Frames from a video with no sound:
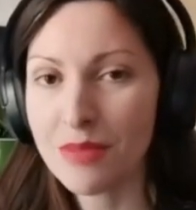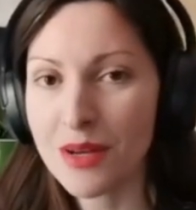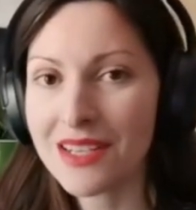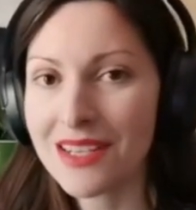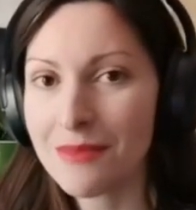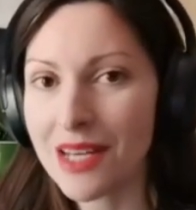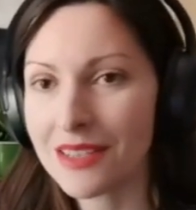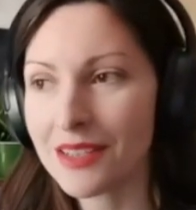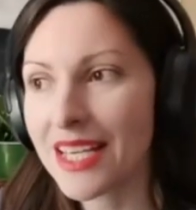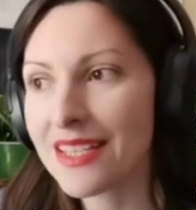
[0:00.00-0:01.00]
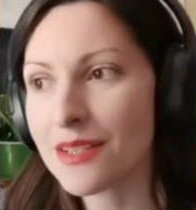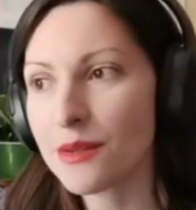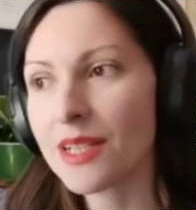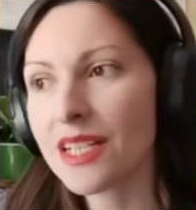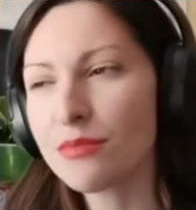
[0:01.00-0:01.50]
Botany Manor is
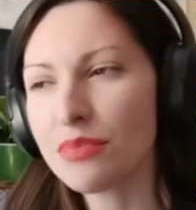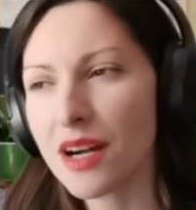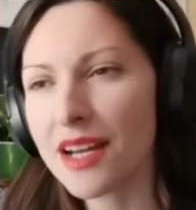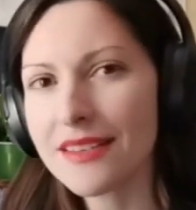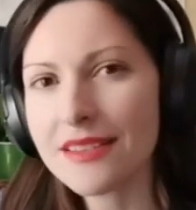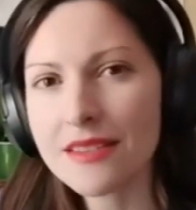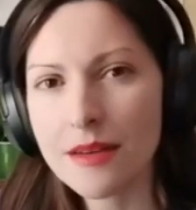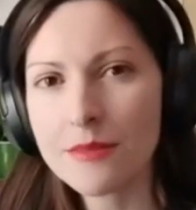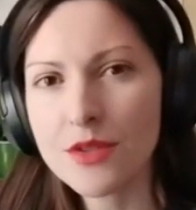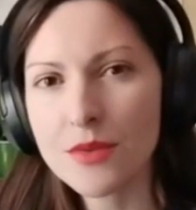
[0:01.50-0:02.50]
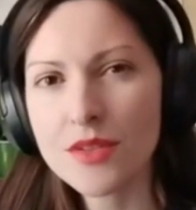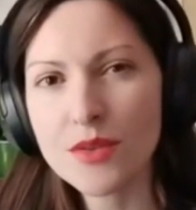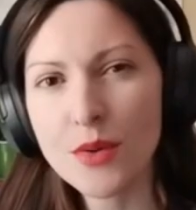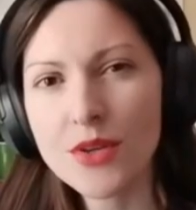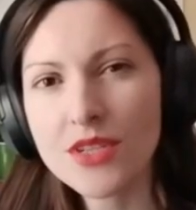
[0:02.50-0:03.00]
a really bright,
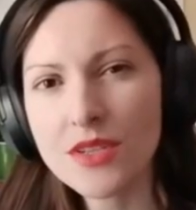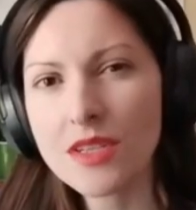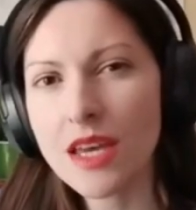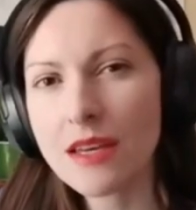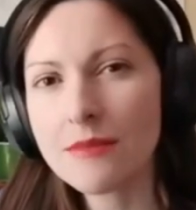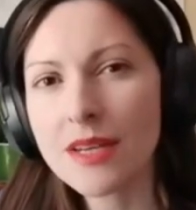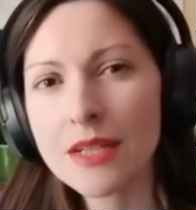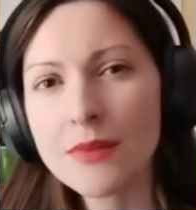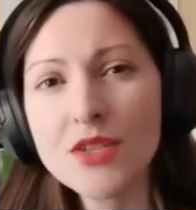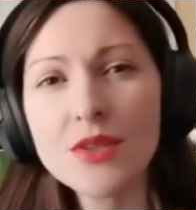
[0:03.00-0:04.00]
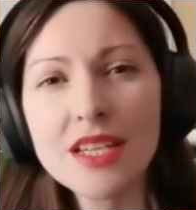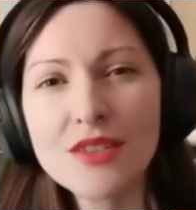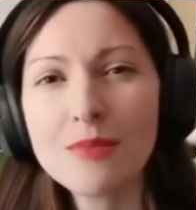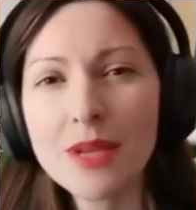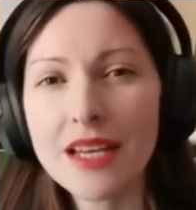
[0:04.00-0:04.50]
sumptuous, gorgeous game in which you
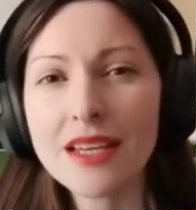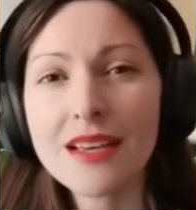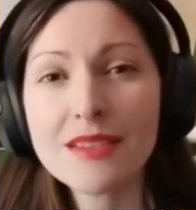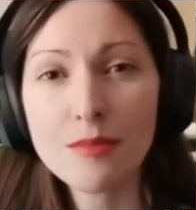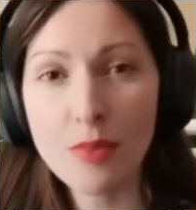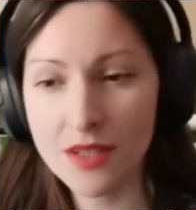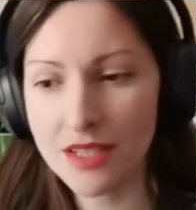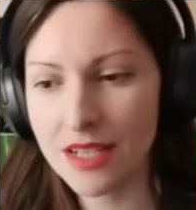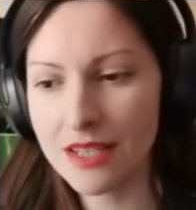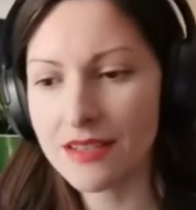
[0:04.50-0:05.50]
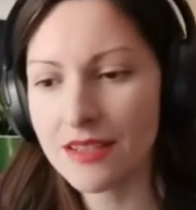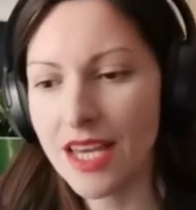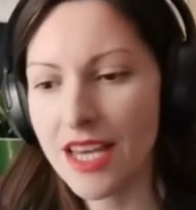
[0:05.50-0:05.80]
get to play as a botanist.